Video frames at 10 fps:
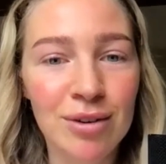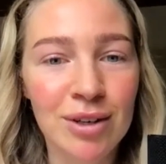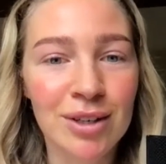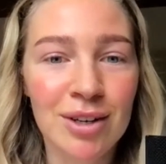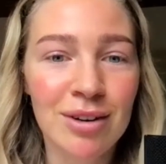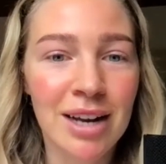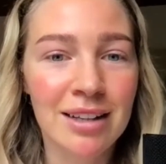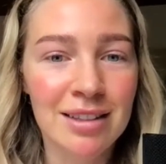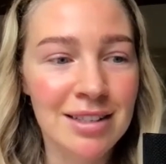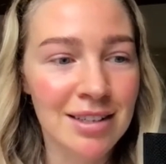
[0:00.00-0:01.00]
you know, like
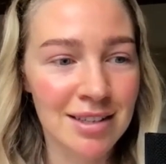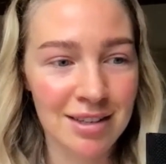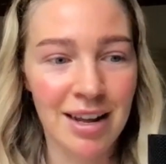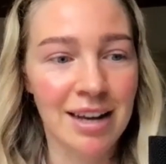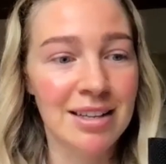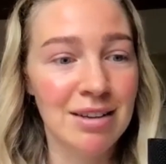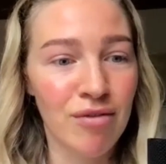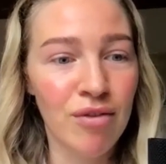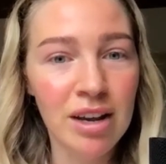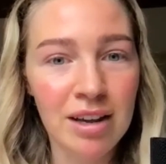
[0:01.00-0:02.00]
this is like, it's a
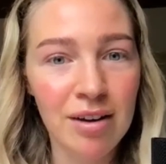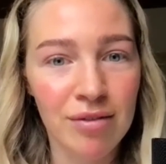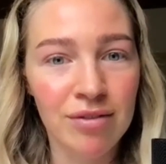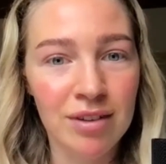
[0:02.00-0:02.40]
free gift.